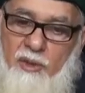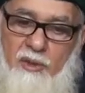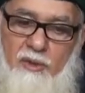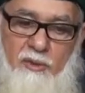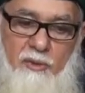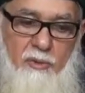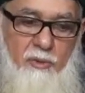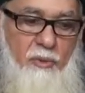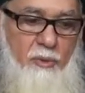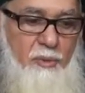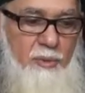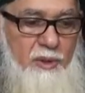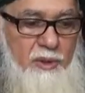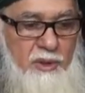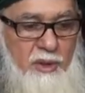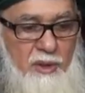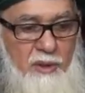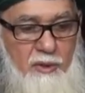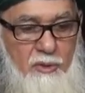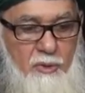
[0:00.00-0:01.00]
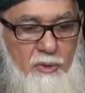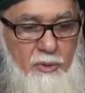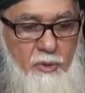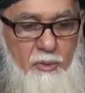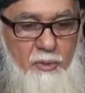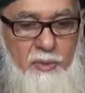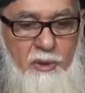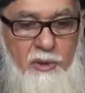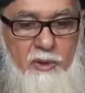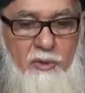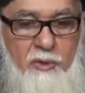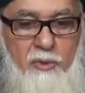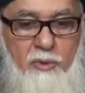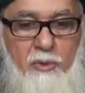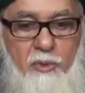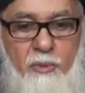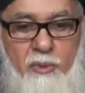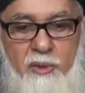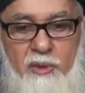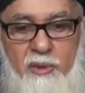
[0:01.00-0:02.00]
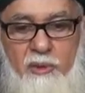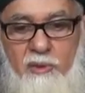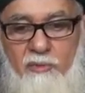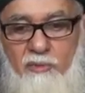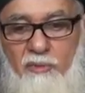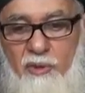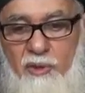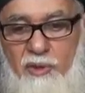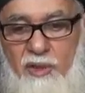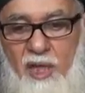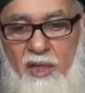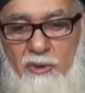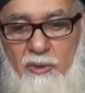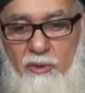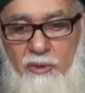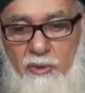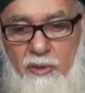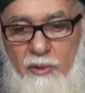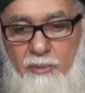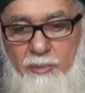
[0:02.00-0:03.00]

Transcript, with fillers: this group is his group, this group is for that